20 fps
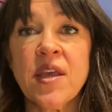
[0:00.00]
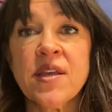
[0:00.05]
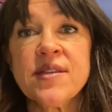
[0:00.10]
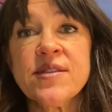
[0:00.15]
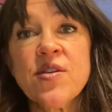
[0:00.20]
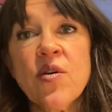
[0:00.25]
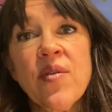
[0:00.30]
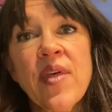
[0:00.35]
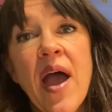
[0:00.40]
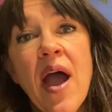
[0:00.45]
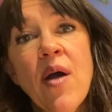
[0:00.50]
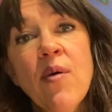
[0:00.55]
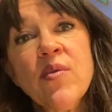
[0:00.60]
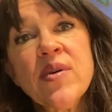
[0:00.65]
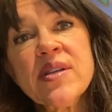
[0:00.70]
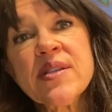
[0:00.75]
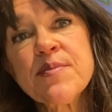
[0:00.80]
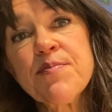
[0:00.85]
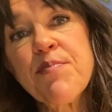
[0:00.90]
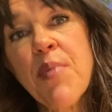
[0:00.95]
So that
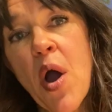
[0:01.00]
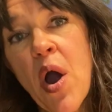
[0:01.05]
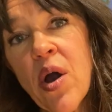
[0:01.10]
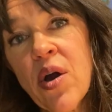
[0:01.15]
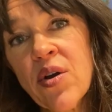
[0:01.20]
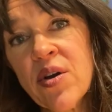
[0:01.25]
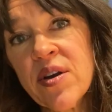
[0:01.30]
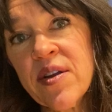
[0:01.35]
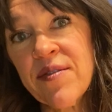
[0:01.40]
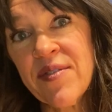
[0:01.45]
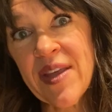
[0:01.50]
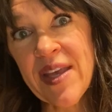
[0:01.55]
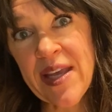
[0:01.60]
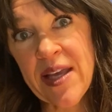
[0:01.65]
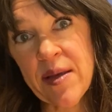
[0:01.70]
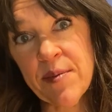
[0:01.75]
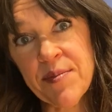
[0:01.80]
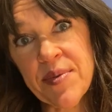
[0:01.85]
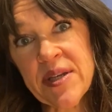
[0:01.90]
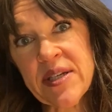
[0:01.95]
was part of the
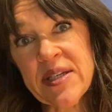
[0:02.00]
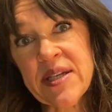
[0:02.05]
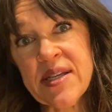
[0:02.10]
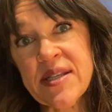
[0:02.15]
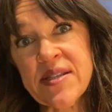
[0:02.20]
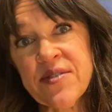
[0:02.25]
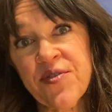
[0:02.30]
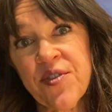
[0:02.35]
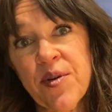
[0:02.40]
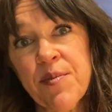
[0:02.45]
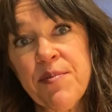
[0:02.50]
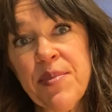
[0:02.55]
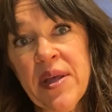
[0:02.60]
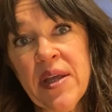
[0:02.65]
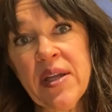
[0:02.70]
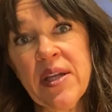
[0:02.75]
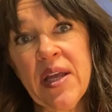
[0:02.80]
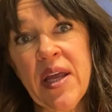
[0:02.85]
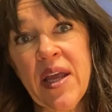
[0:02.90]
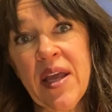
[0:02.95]
impetus for
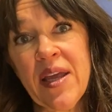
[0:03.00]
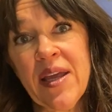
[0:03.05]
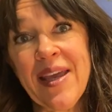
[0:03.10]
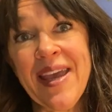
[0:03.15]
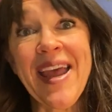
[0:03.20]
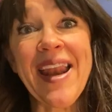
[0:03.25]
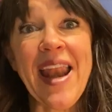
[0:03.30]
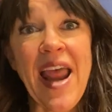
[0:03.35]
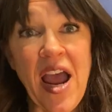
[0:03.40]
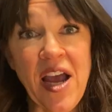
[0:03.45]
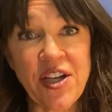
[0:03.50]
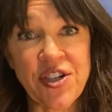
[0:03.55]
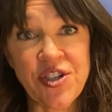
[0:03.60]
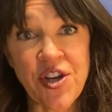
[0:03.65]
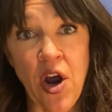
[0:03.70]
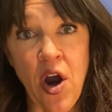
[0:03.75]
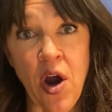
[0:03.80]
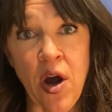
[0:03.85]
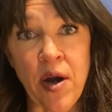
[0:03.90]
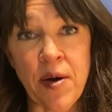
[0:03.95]
building
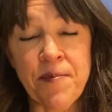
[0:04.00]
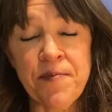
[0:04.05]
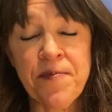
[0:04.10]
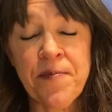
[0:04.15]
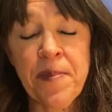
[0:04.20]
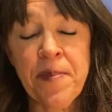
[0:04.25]
ConnectR.